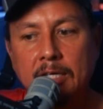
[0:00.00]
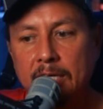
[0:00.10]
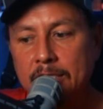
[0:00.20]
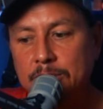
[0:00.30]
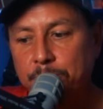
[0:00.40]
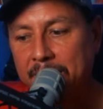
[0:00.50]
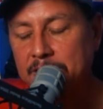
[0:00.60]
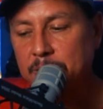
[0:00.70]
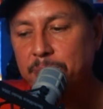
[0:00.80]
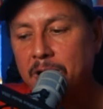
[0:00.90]
is
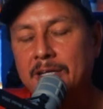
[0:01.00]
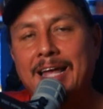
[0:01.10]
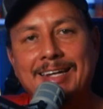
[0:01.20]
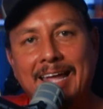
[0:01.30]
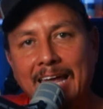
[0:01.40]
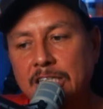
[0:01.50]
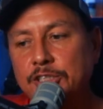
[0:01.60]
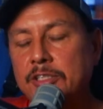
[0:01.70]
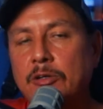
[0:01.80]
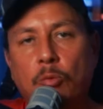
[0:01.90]
based upon an
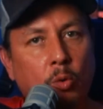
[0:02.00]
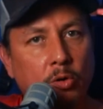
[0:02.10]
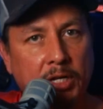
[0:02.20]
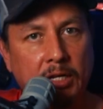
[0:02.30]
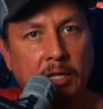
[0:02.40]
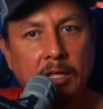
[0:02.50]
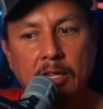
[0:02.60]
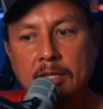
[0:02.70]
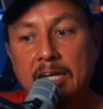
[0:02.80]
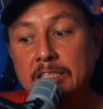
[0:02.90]
ancient warning
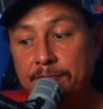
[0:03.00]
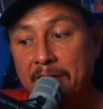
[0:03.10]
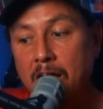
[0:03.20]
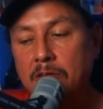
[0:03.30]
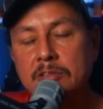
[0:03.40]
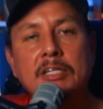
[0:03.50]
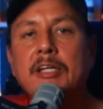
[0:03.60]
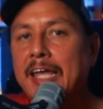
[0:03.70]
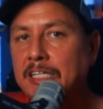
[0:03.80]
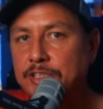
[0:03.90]
that is found in
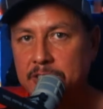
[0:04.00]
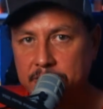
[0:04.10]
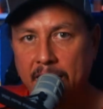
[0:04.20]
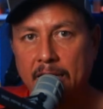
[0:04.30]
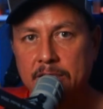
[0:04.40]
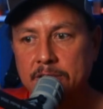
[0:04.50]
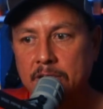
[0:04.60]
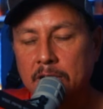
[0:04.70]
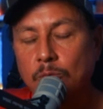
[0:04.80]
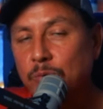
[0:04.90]
an ancient text,
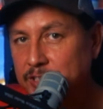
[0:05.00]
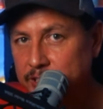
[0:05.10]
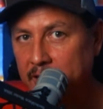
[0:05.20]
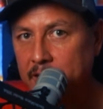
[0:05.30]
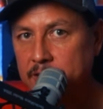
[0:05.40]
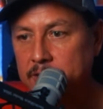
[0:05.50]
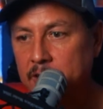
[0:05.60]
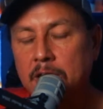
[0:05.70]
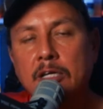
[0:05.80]
which says,